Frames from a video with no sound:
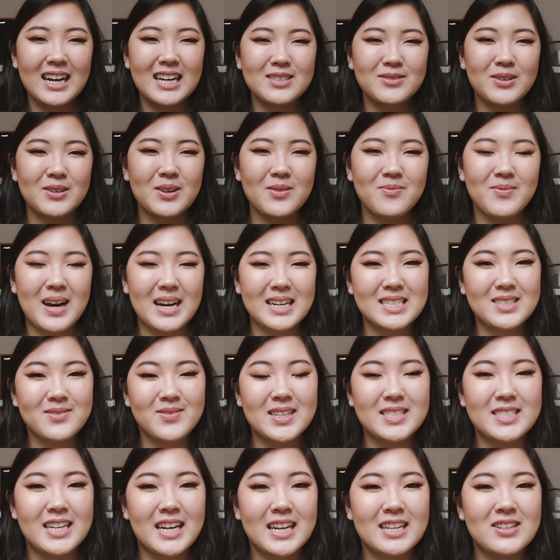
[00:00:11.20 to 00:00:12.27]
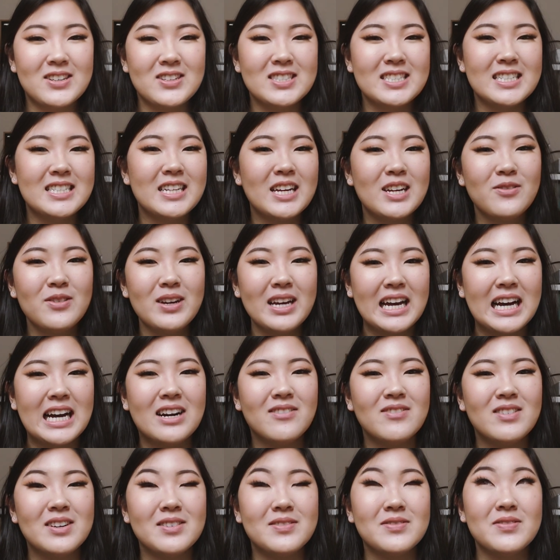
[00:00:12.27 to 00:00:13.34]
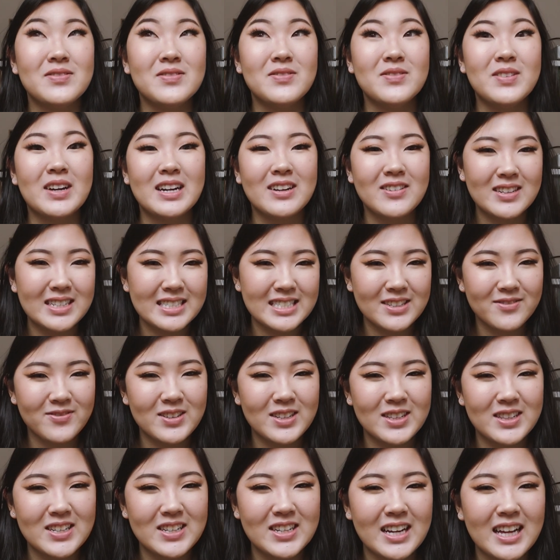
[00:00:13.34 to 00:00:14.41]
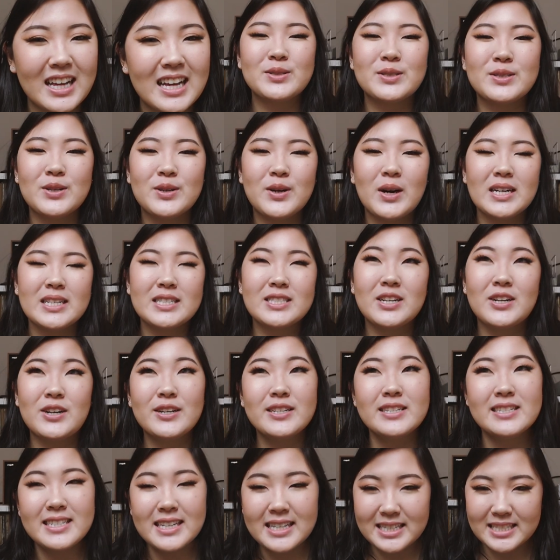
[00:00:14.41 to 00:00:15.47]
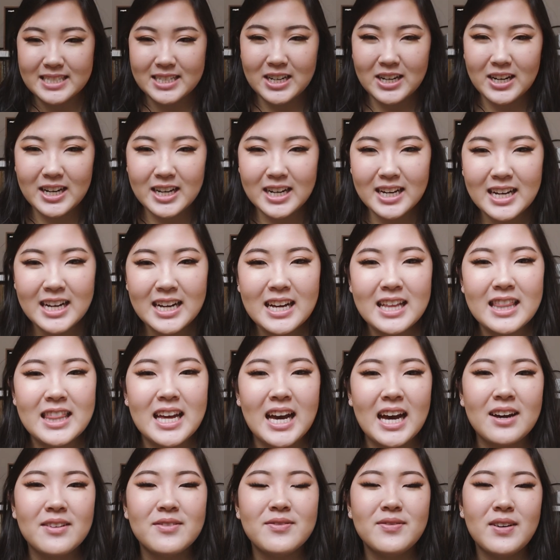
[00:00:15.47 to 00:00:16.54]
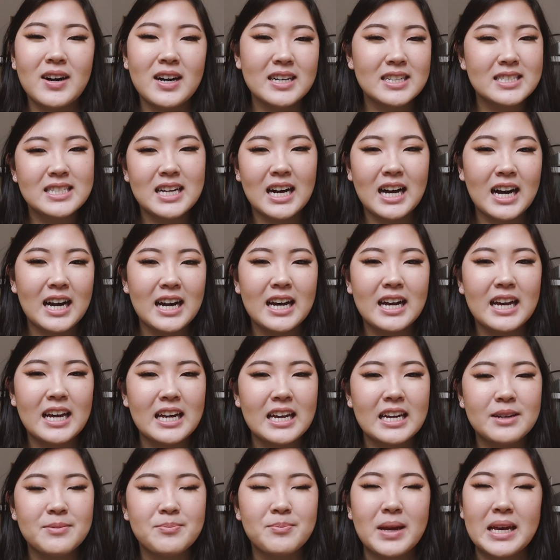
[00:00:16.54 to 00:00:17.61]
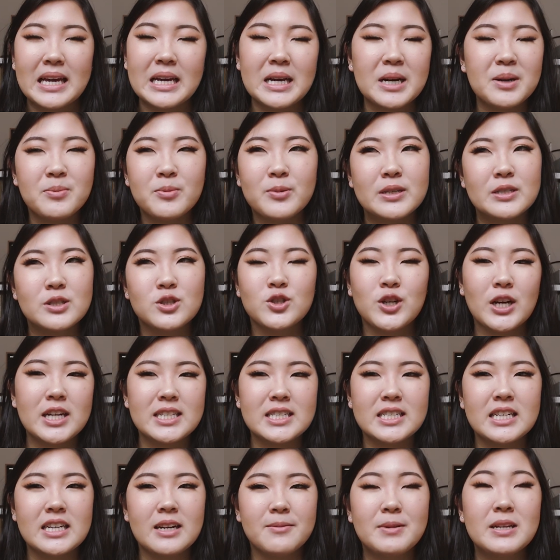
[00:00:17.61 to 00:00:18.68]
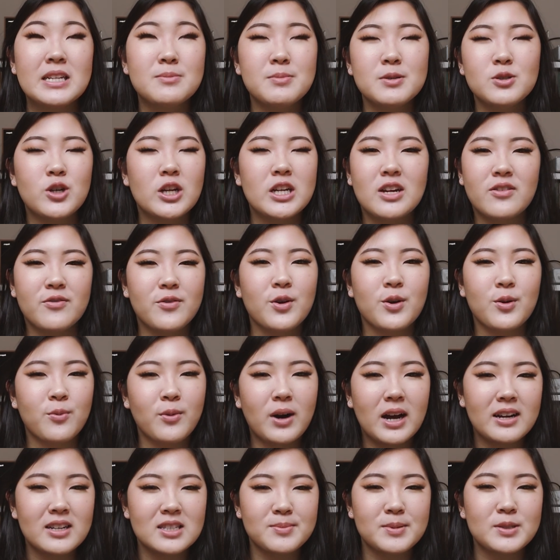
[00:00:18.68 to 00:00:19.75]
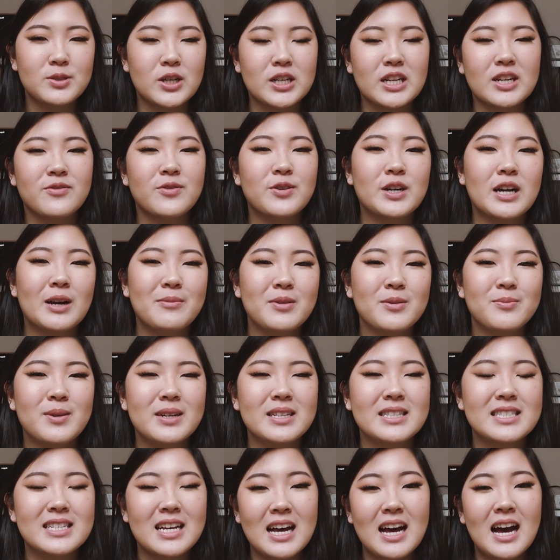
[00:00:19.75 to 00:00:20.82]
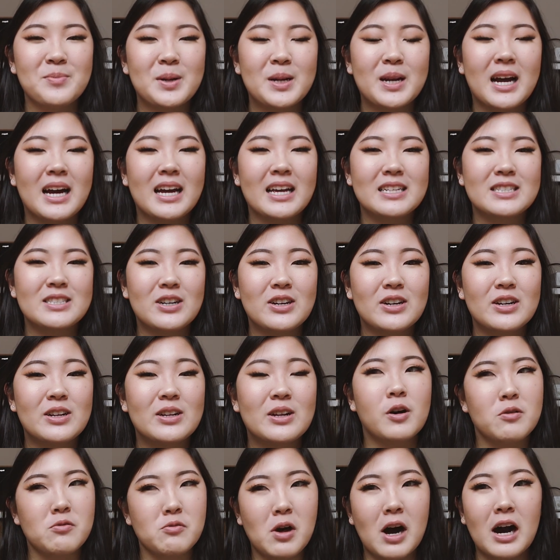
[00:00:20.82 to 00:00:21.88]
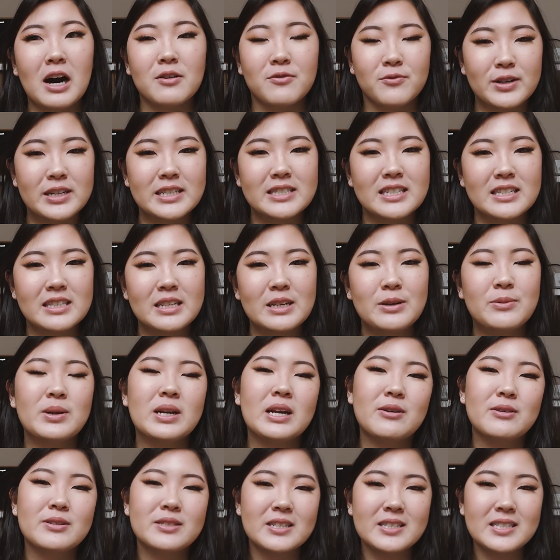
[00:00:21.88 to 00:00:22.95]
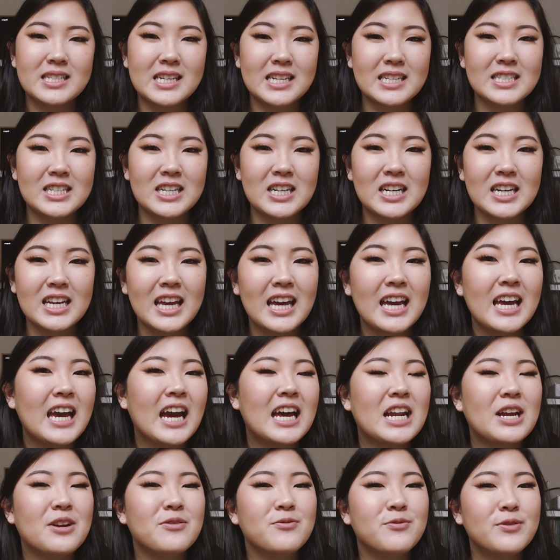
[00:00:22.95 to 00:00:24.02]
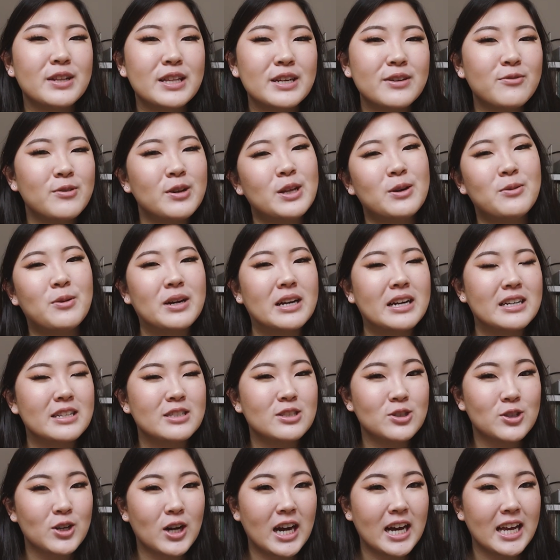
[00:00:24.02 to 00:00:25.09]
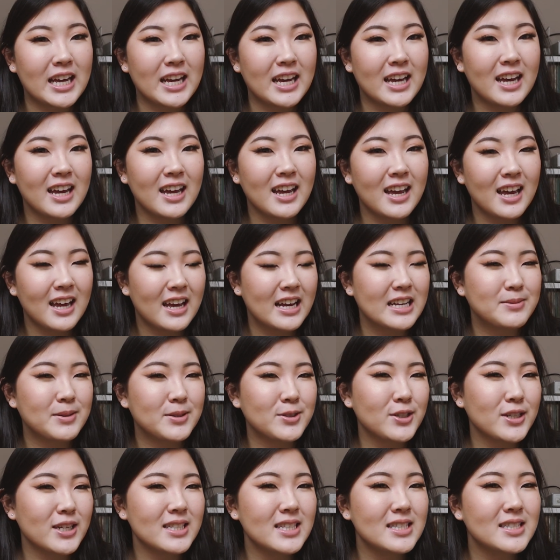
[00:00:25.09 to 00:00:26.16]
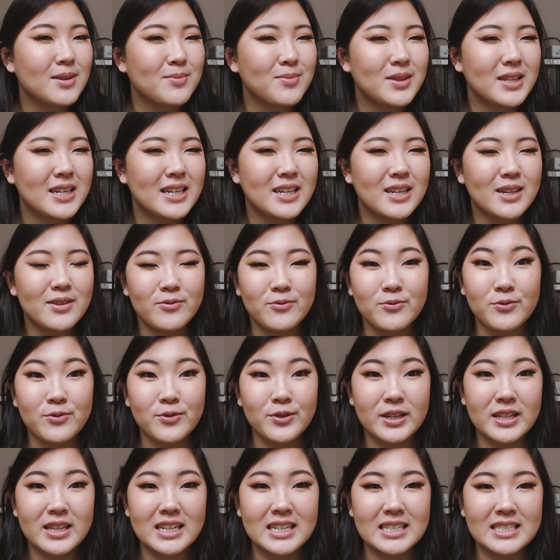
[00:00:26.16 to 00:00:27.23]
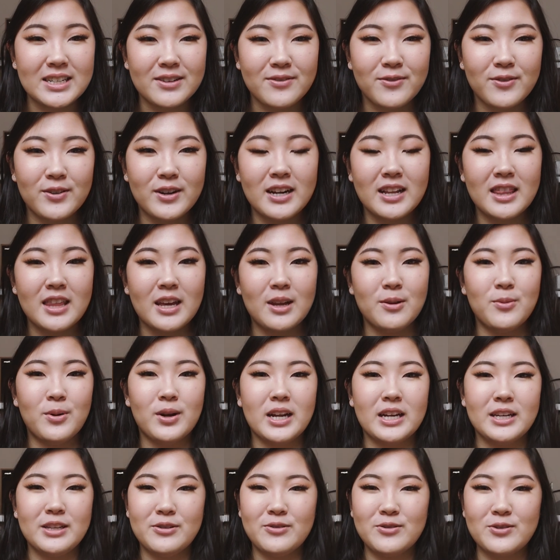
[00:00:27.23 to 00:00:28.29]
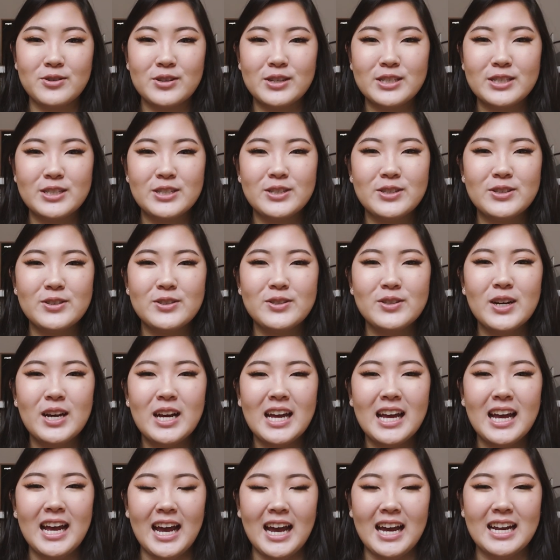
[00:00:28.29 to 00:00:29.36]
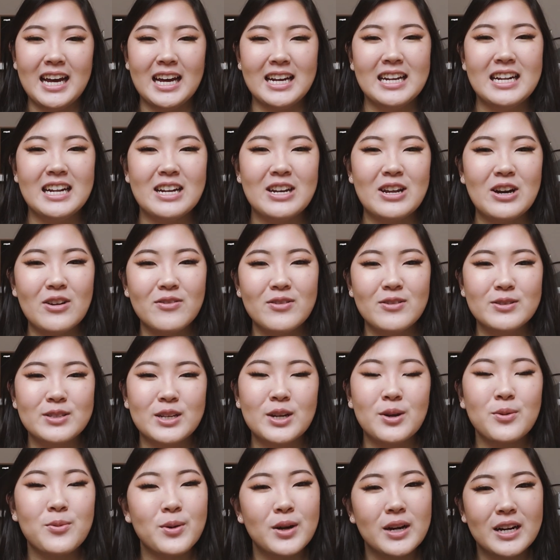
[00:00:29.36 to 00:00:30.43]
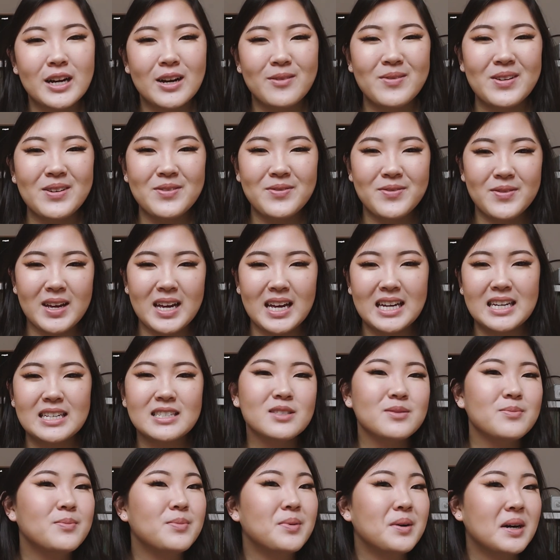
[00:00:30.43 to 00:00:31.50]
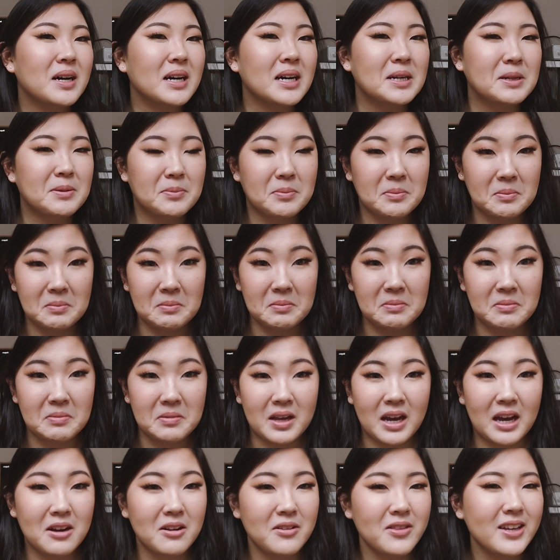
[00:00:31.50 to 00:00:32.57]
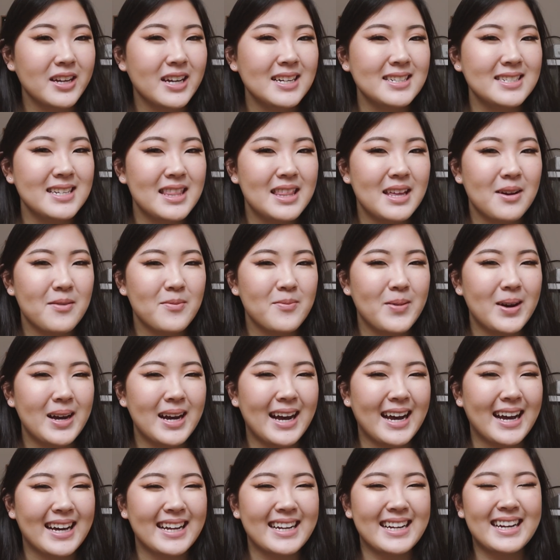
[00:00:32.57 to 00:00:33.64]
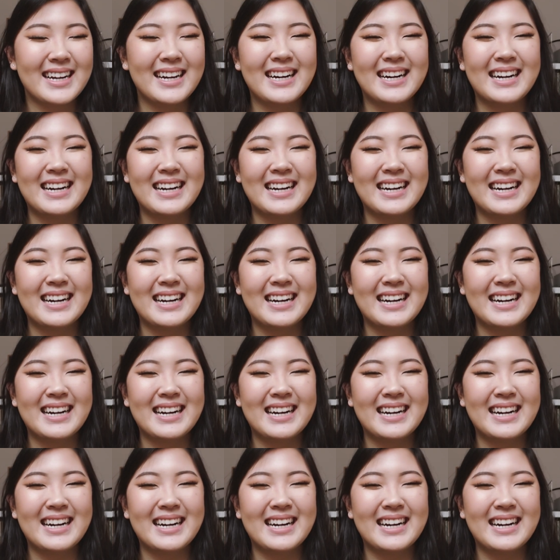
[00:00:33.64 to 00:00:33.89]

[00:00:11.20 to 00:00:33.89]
guys, welcome back to my channel. Today we have a very different look. So I saw on TikTok that fox eye makeup was trending. I mean, it's been trending for a while. It's been trending for a couple of months, but I saw it a lot recently when I was on TikTok and I really wanted to try it, especially because it's something really different than what I usually do. And I didn't know if it was going to work on my face, but I don't think I did that bad.